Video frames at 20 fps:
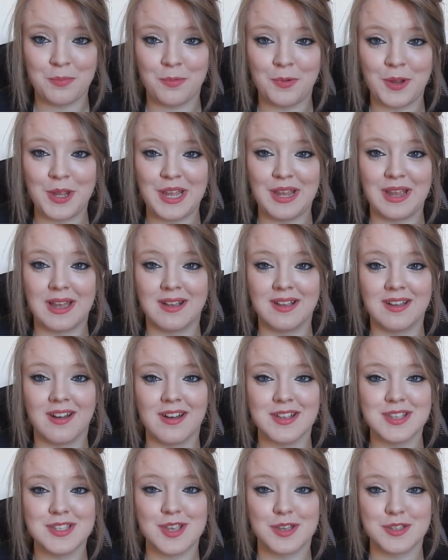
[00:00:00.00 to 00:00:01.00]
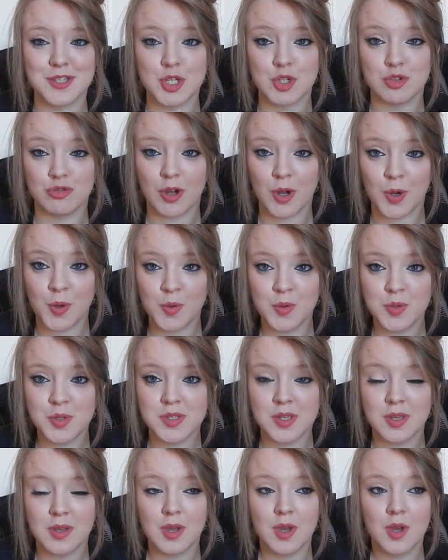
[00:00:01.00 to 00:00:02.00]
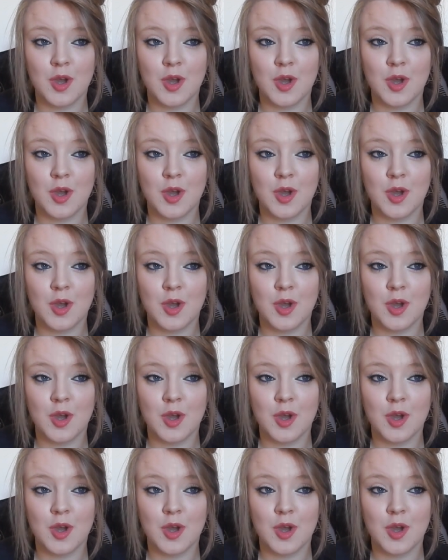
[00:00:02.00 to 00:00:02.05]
we got sausage rolls,